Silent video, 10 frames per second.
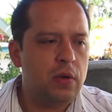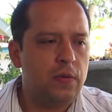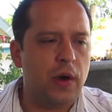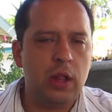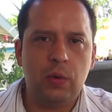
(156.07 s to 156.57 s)

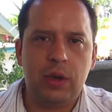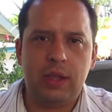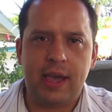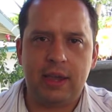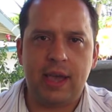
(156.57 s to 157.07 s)

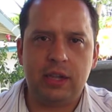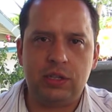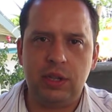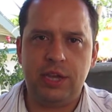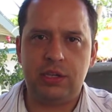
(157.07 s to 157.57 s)
Following that
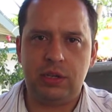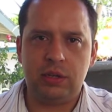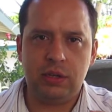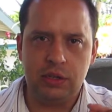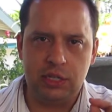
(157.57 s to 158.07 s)

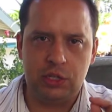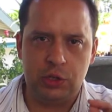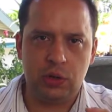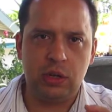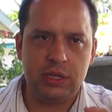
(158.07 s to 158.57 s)
cancellation, this
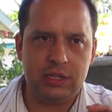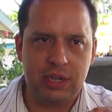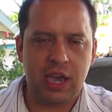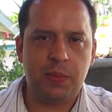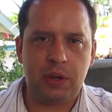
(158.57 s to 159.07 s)
journalist
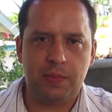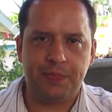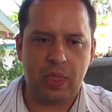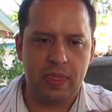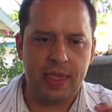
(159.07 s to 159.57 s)
kept
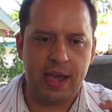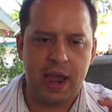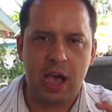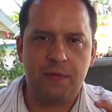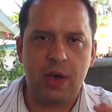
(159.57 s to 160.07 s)
that
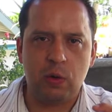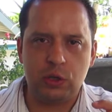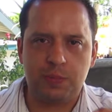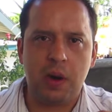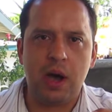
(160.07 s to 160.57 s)
half-hour
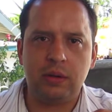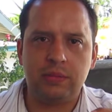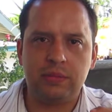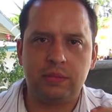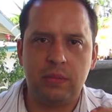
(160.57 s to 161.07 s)
spot,
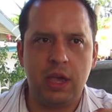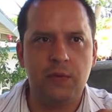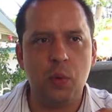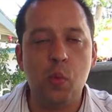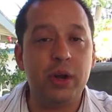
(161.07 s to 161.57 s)

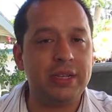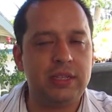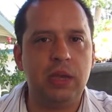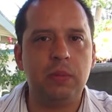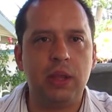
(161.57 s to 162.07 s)
and from what it
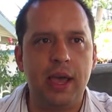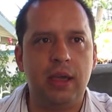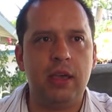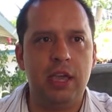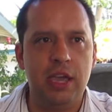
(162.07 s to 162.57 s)
seemed like,
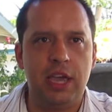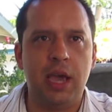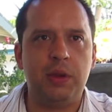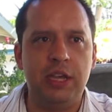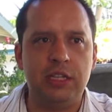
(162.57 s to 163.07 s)
he
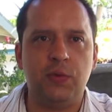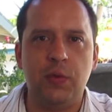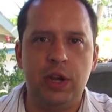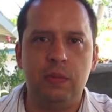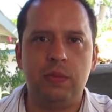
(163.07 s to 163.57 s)
kept his
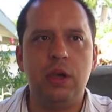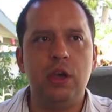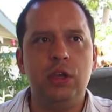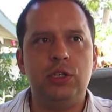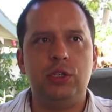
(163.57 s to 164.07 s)
freedom
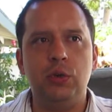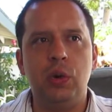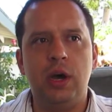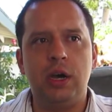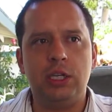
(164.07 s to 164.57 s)

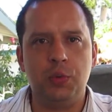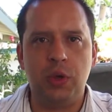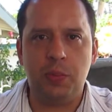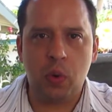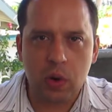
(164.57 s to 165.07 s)
to
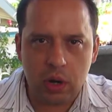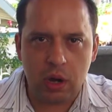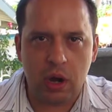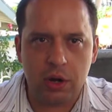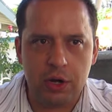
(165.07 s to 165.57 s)
report
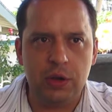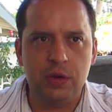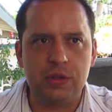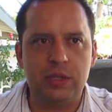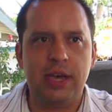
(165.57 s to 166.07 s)
on
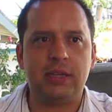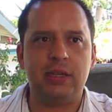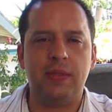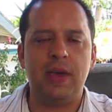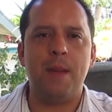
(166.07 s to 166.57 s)
news
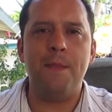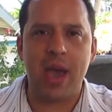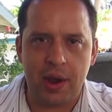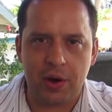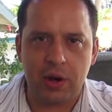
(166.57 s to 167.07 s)
that
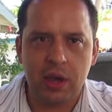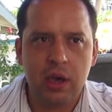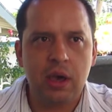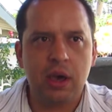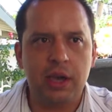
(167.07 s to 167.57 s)
mattered.
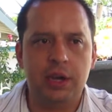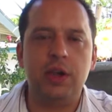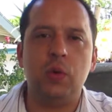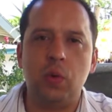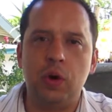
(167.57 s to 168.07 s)
In
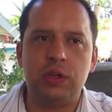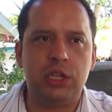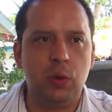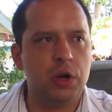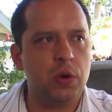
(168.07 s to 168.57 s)
other words,
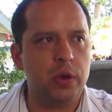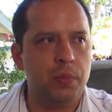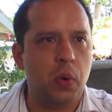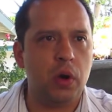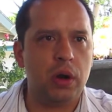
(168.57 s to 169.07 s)
he wouldn't
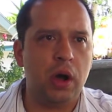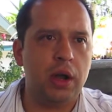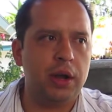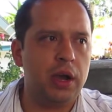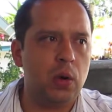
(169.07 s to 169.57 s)
report
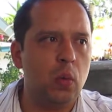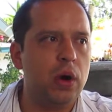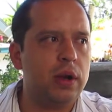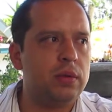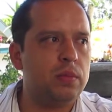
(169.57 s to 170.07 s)
on
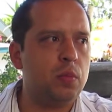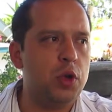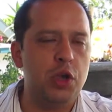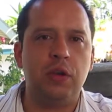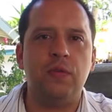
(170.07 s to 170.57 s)
what
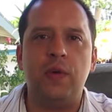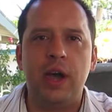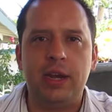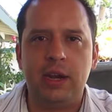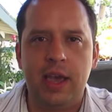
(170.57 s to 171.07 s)
you can
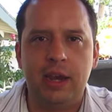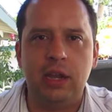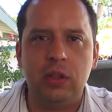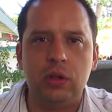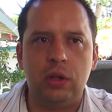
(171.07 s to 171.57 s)
find in any
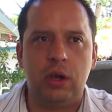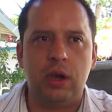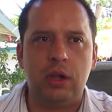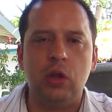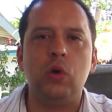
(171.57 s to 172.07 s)

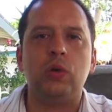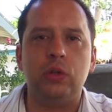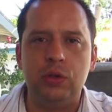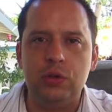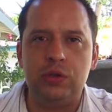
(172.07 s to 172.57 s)
local
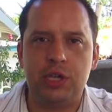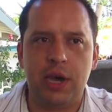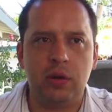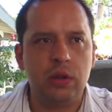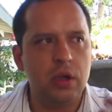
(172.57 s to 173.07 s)
news
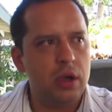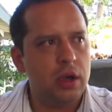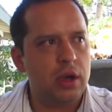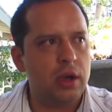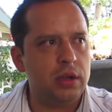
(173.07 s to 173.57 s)
channel,
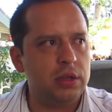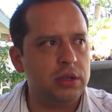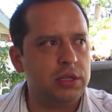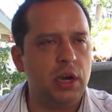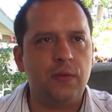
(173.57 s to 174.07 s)

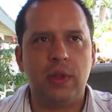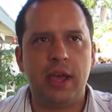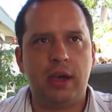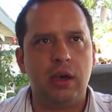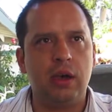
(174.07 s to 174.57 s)
stuff
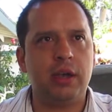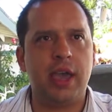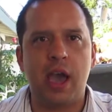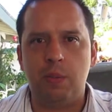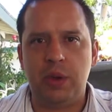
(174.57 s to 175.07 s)
like a
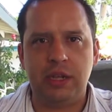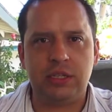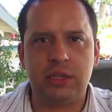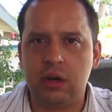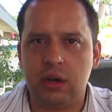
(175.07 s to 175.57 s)
cat being
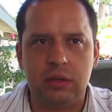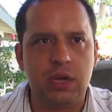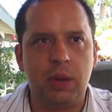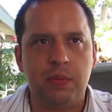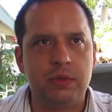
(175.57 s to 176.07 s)
stuck on
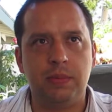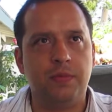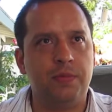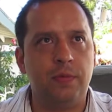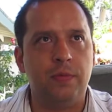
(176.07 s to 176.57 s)
top of
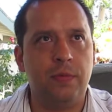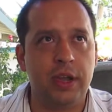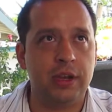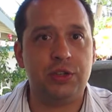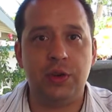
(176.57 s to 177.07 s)
some
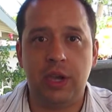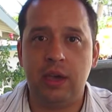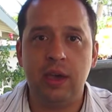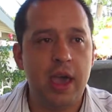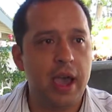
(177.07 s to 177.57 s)
freaking
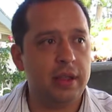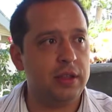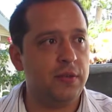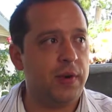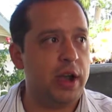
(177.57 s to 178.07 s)
tree, and then
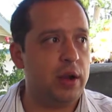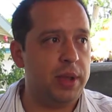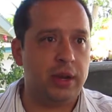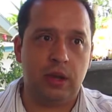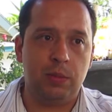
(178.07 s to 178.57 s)
the
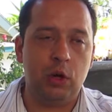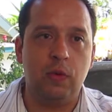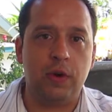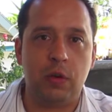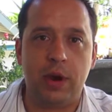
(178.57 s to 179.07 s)
firemen coming
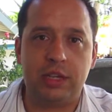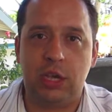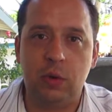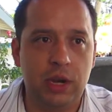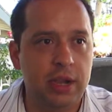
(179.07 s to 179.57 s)
over and
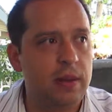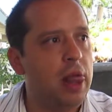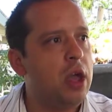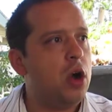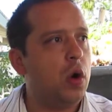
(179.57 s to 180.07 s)
rescuing it,
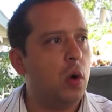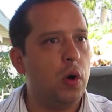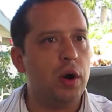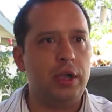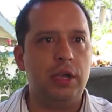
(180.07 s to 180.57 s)

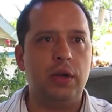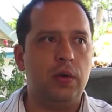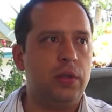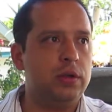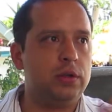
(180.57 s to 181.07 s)
or
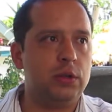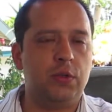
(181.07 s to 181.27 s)
those